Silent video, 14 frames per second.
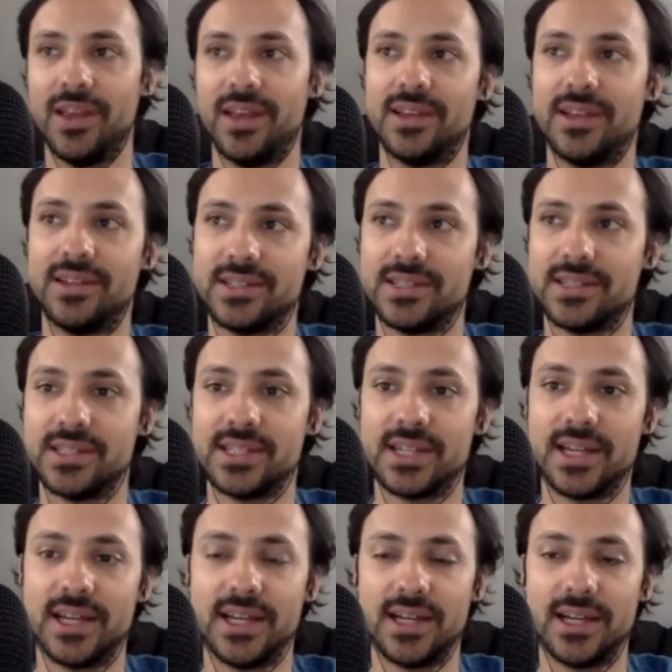And
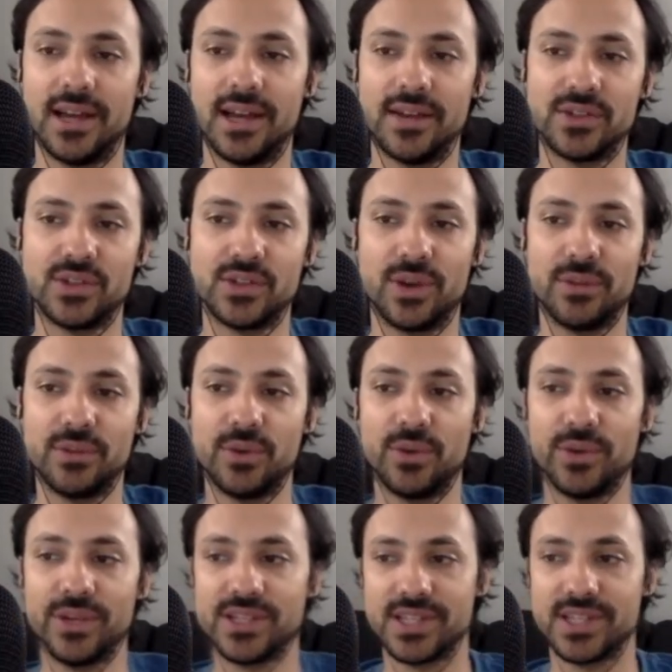so I'm
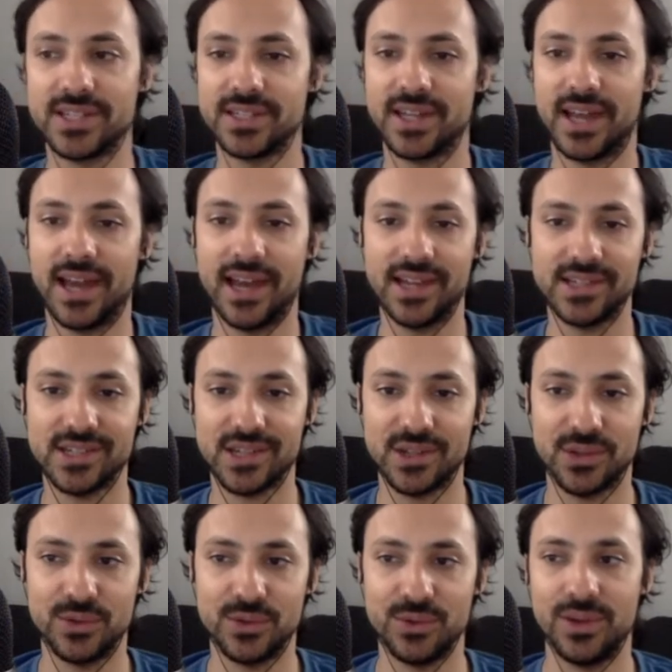going to ask
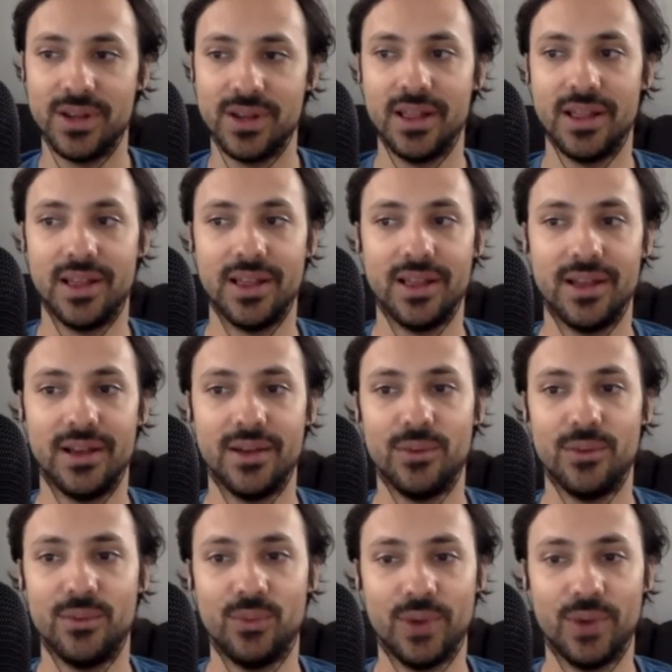you,
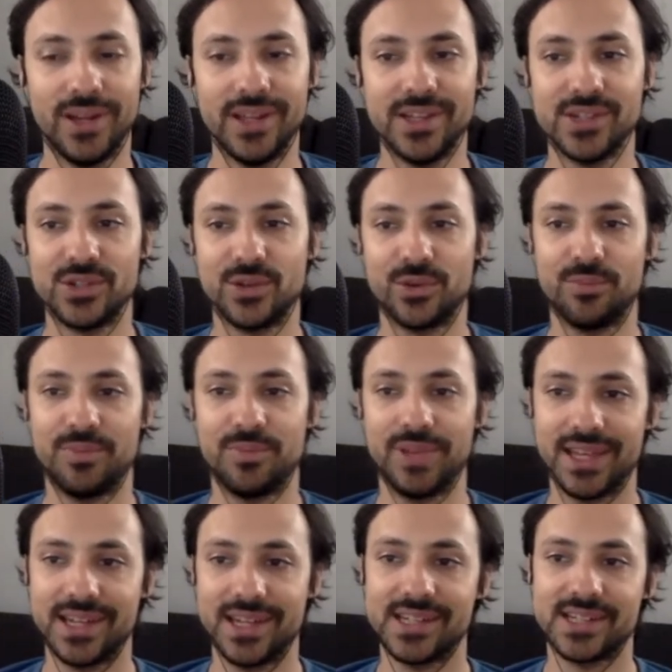what is your
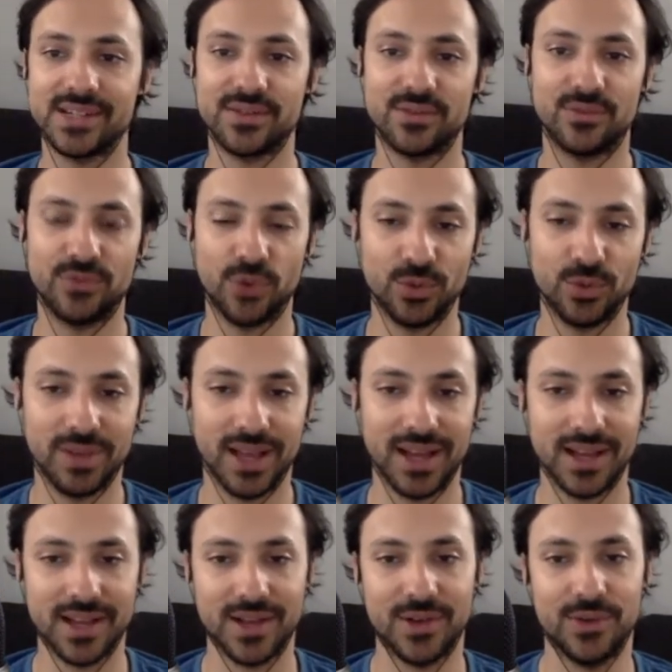biggest
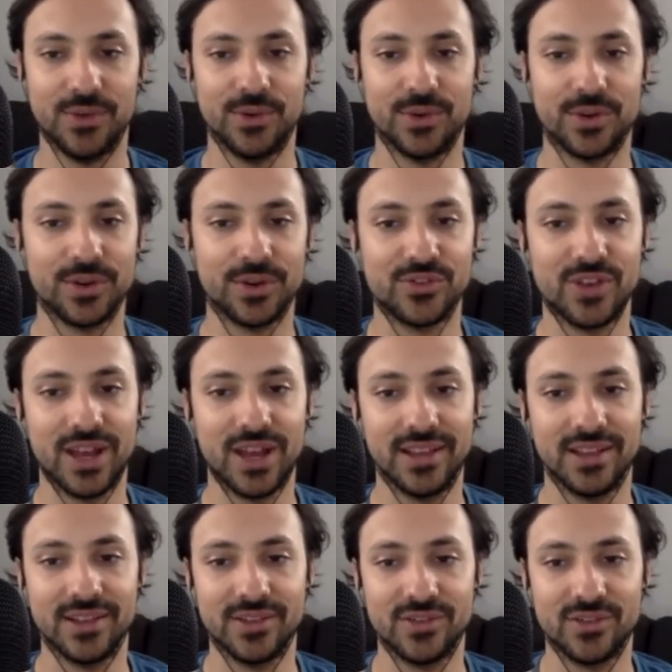roadblock or
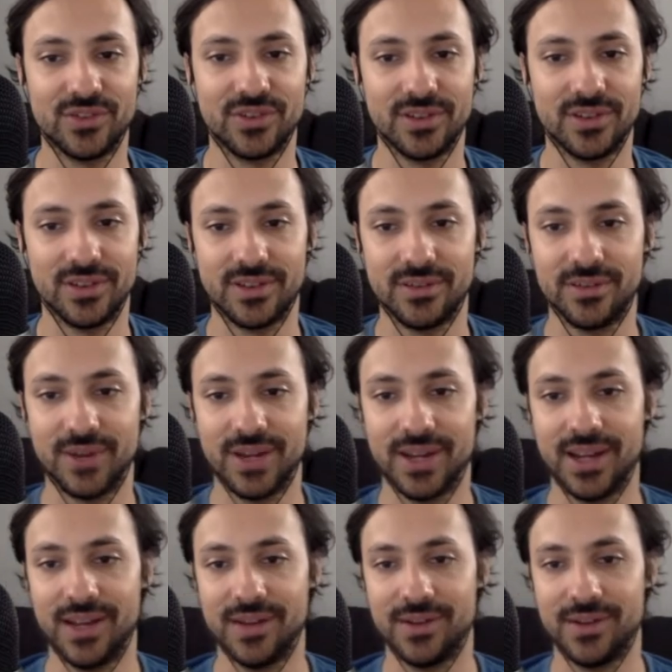challenge right now?